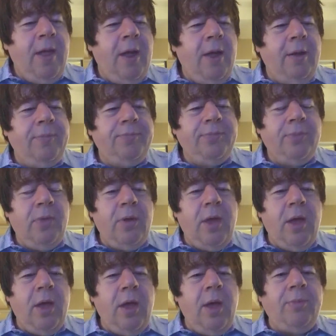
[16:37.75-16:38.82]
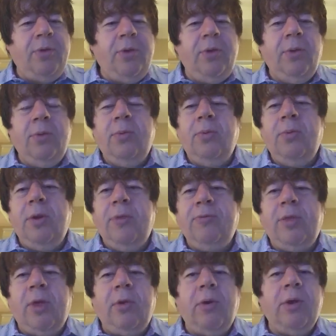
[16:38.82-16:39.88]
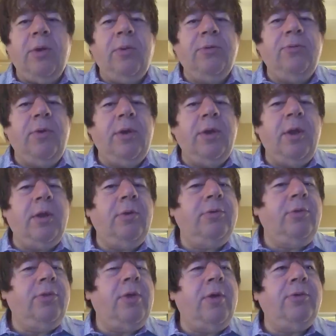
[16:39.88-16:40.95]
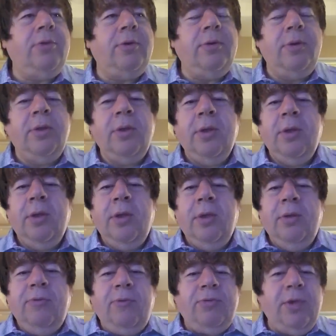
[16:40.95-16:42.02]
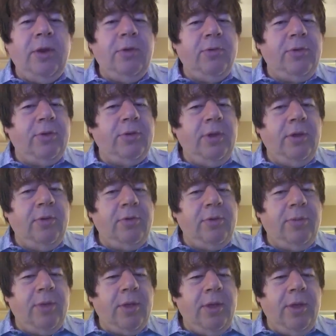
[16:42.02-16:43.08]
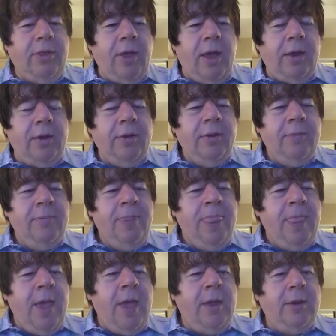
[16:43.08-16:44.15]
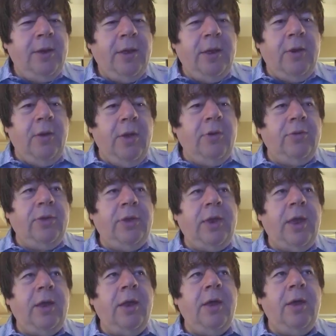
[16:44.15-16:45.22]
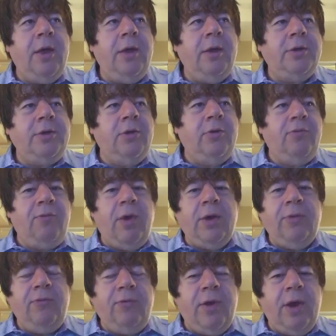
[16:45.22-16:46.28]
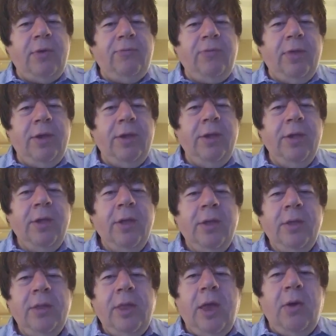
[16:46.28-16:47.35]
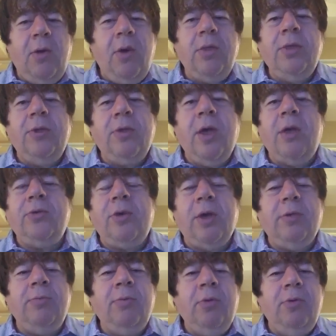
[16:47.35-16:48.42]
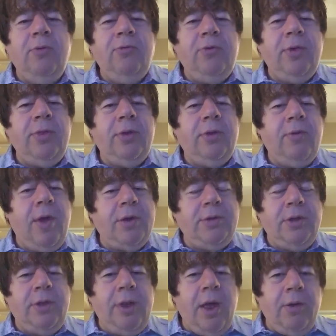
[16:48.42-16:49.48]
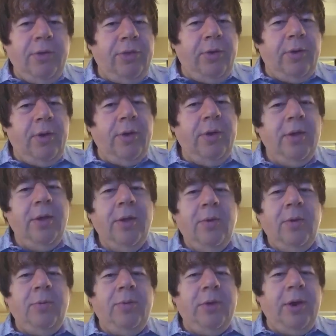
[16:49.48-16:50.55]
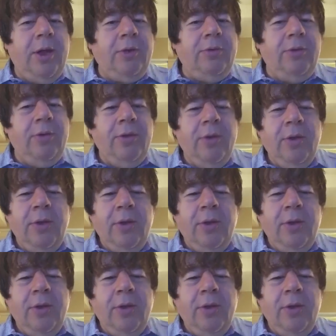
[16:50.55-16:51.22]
up to whenever that article was written, I don't know, 2015 or 16 or something like that. And, you know, here's the data, and it shows very definitively that all these contracts move in the direction that our theory would predict,